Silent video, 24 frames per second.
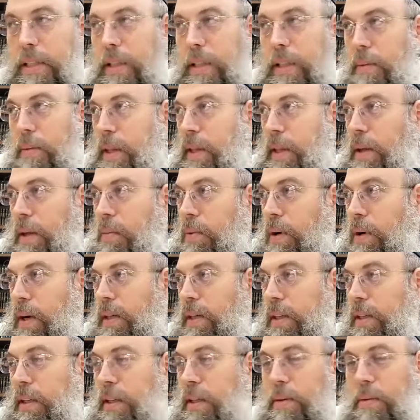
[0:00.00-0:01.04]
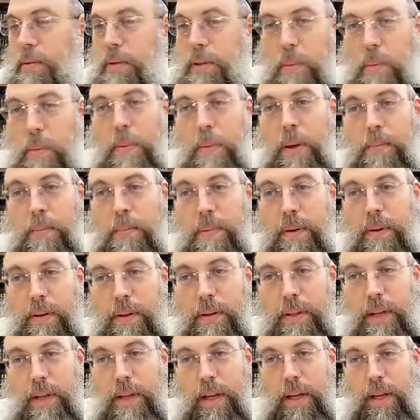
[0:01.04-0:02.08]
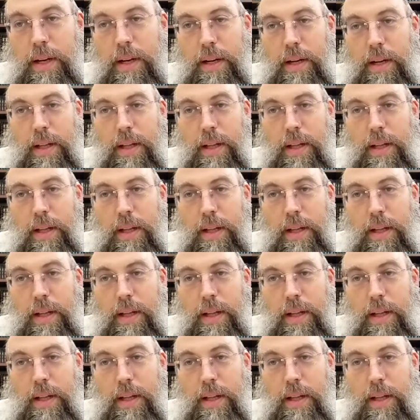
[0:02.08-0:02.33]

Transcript: day when they walked in, there were two people holding it.